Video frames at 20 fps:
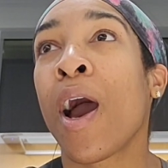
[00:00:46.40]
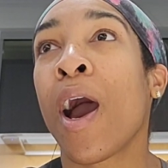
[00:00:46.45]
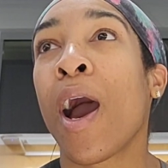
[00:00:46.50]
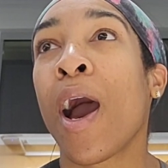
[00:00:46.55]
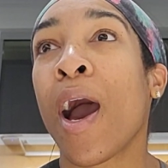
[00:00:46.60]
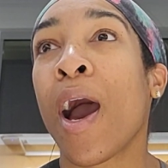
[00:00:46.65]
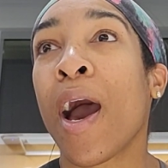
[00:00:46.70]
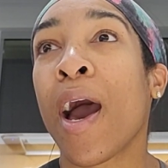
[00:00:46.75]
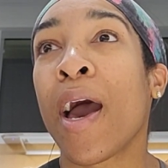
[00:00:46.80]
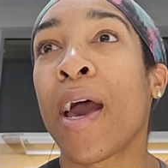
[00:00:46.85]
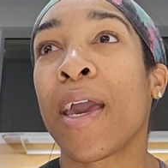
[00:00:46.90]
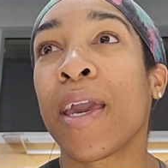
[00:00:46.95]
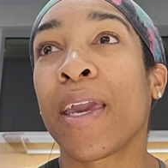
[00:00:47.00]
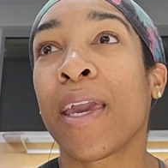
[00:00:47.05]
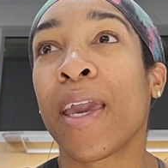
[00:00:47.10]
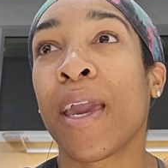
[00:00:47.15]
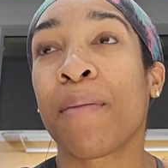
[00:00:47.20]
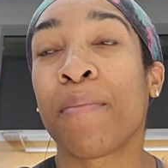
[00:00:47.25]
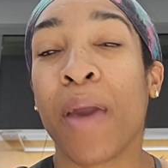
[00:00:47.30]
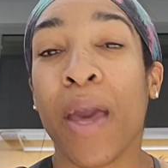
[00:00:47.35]

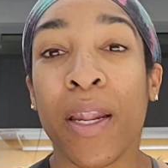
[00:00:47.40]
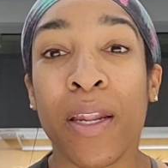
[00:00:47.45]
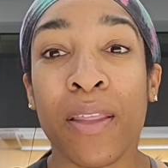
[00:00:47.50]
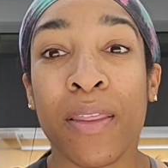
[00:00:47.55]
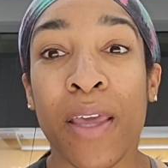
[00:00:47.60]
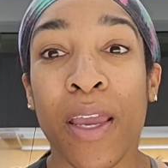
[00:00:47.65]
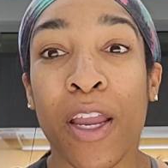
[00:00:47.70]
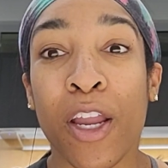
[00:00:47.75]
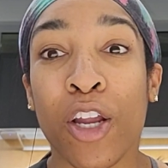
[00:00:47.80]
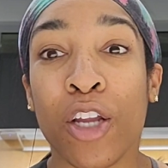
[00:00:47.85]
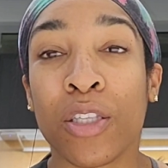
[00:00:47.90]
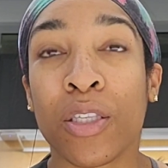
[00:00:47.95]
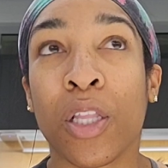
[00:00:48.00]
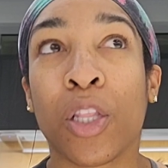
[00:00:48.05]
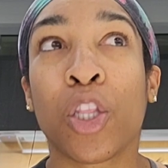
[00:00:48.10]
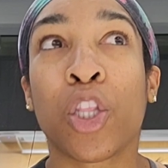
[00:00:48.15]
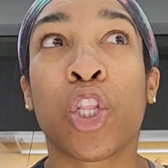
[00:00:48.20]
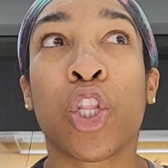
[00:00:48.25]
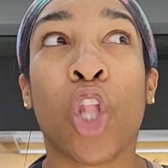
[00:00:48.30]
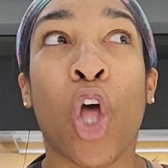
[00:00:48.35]
I am headed there. It's a
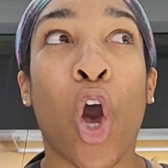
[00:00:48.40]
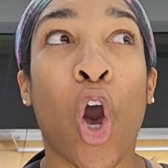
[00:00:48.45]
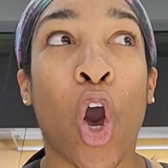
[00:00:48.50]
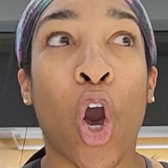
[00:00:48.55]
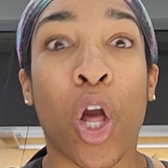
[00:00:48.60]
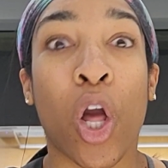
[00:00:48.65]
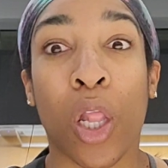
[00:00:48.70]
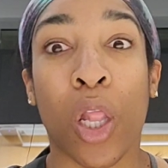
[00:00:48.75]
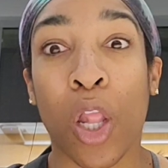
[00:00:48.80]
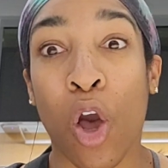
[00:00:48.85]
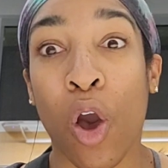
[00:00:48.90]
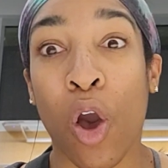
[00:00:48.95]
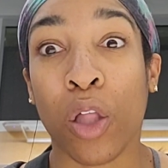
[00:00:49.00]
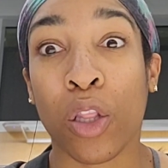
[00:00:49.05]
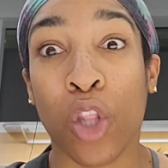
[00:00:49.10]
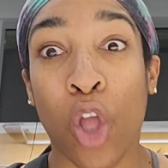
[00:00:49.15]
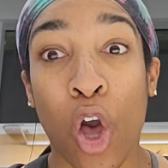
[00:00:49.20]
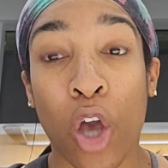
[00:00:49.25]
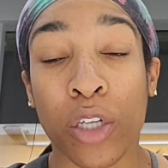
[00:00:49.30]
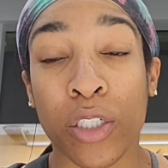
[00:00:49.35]

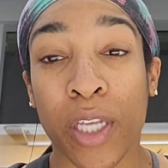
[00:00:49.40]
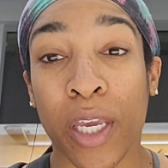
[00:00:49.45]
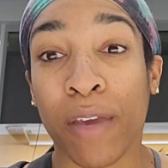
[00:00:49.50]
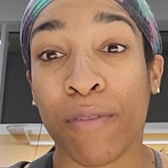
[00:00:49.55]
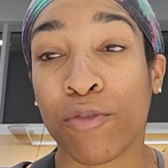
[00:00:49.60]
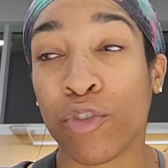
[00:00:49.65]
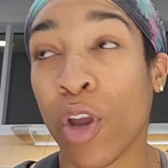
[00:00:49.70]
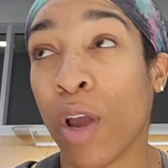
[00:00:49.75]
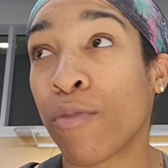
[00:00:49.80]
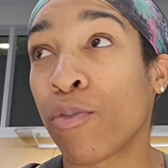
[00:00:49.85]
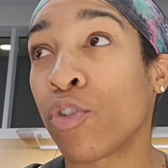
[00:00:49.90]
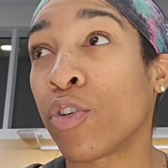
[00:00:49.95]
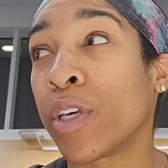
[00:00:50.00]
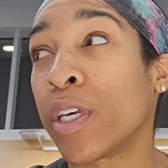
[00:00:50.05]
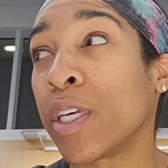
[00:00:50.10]
long day of travel.